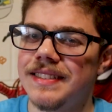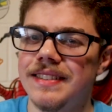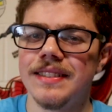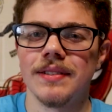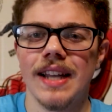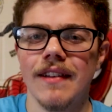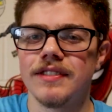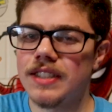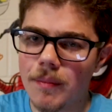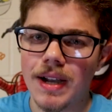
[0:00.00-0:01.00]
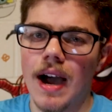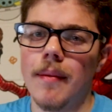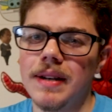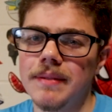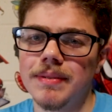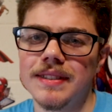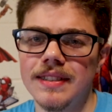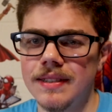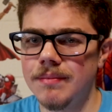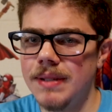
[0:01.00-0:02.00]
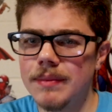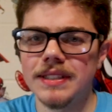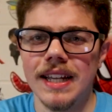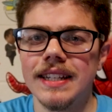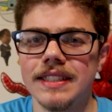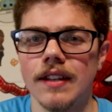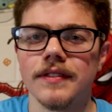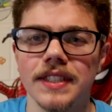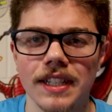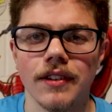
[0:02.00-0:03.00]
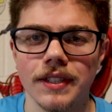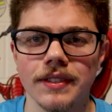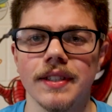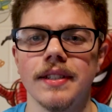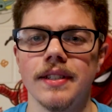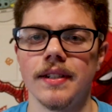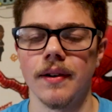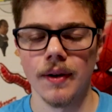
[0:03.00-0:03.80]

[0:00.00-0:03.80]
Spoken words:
to have some comedy, but to be able to take itself seriously, I